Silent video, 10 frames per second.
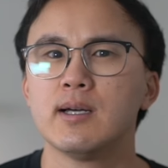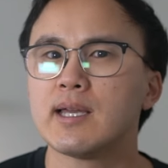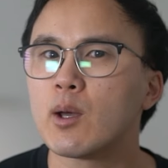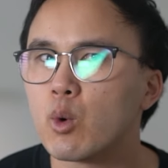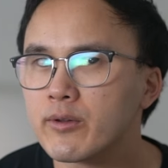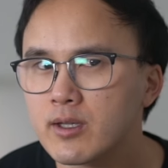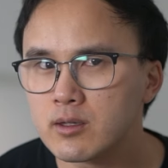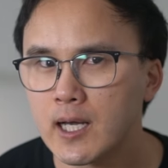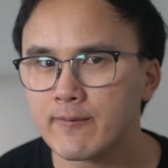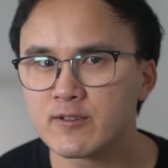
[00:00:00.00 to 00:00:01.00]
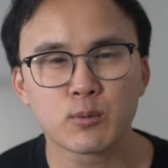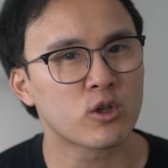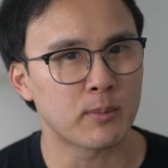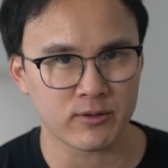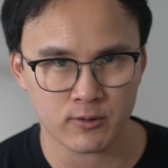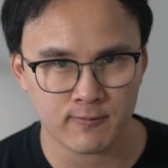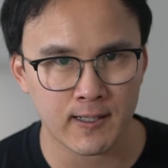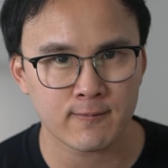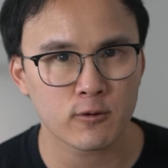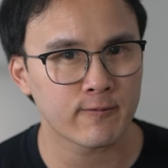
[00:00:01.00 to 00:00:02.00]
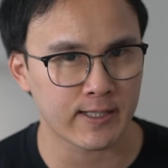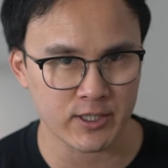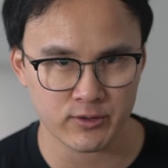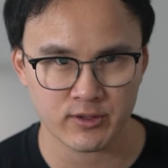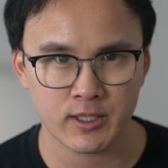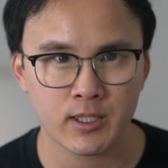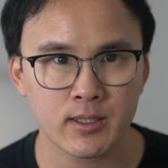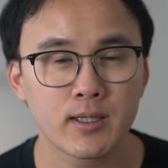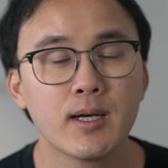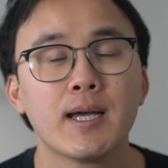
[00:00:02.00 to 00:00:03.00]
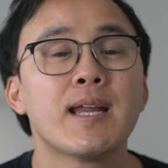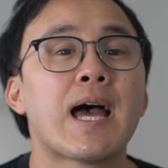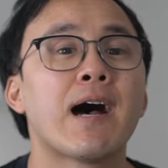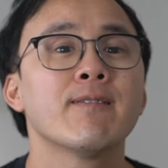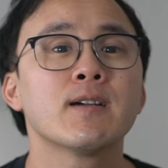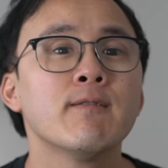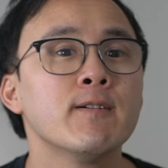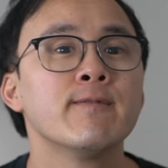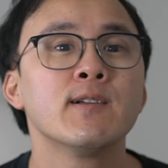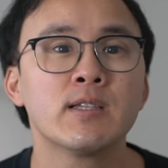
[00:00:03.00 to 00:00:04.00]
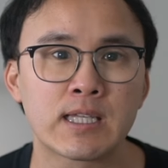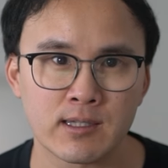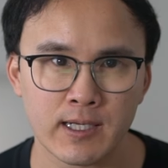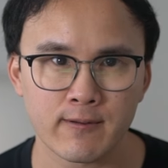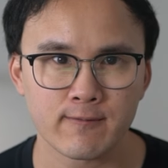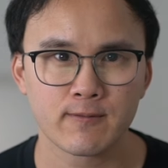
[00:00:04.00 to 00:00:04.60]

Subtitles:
A wealthy life is more about survival, financial security, and having a fulfilling life.